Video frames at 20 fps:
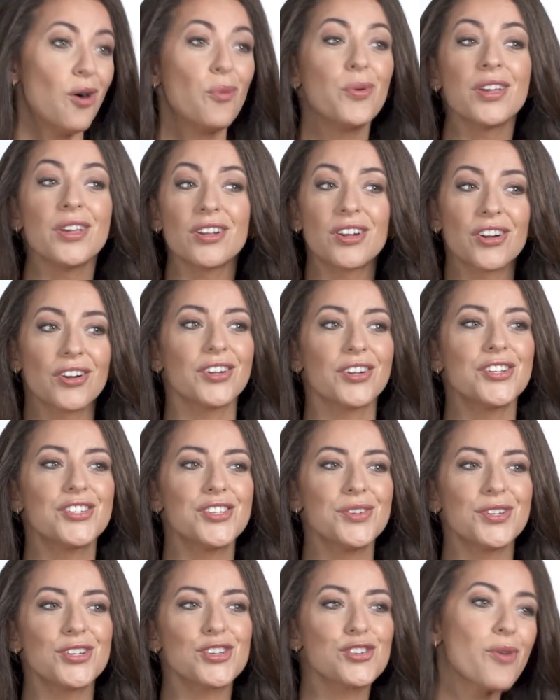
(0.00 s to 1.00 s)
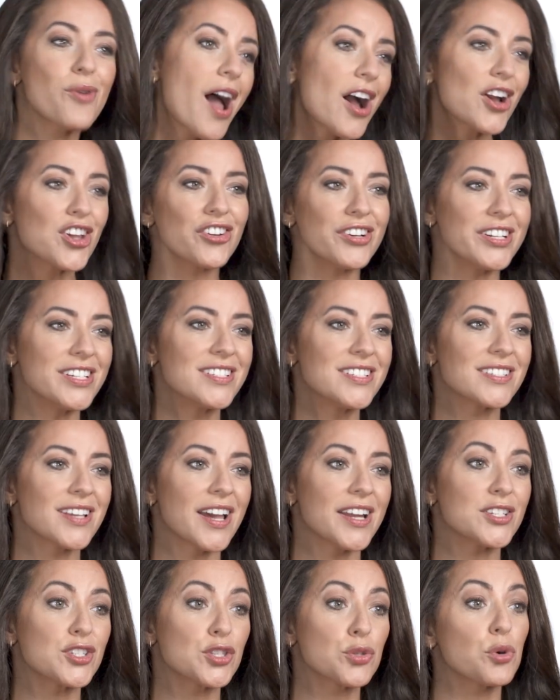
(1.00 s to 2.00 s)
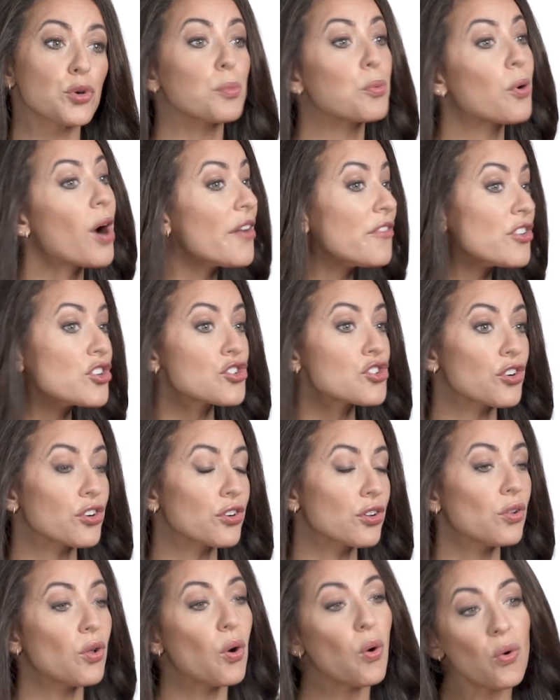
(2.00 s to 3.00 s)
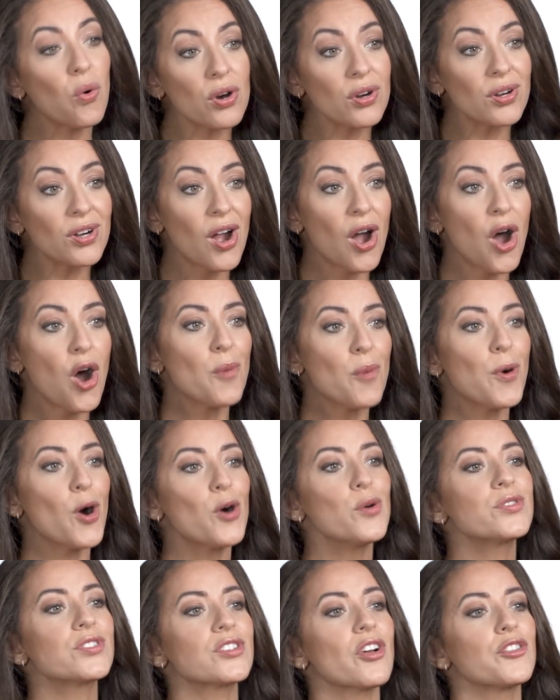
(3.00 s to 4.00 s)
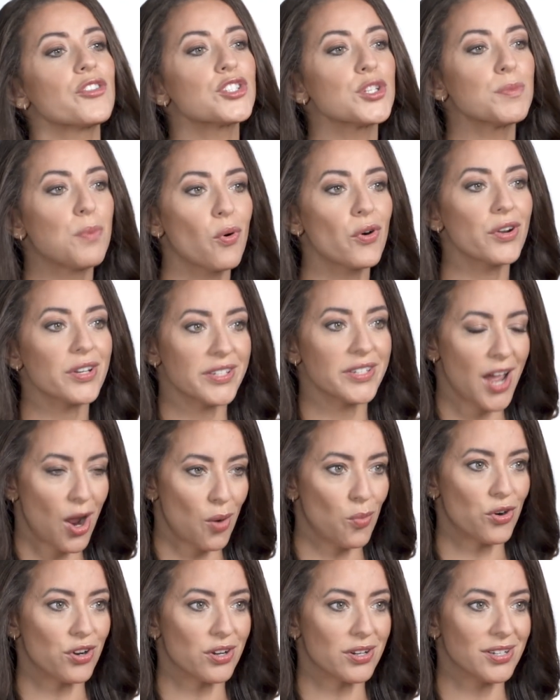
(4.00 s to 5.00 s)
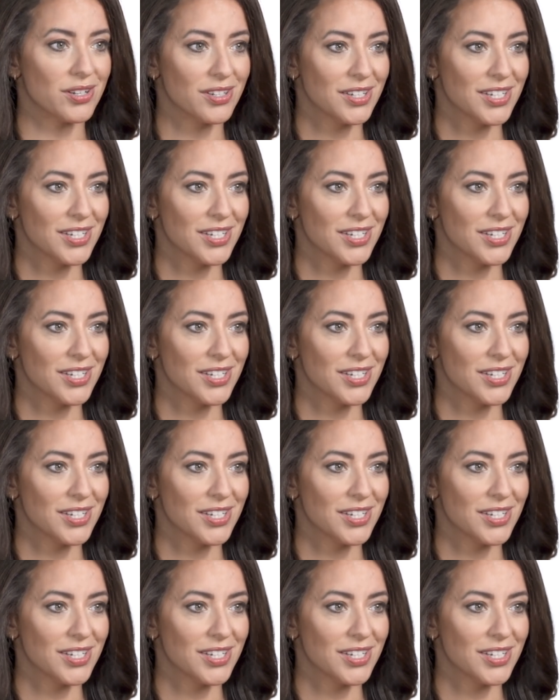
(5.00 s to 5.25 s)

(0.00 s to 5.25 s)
We encourage you to track your insights through a private journal or post on the Support Network.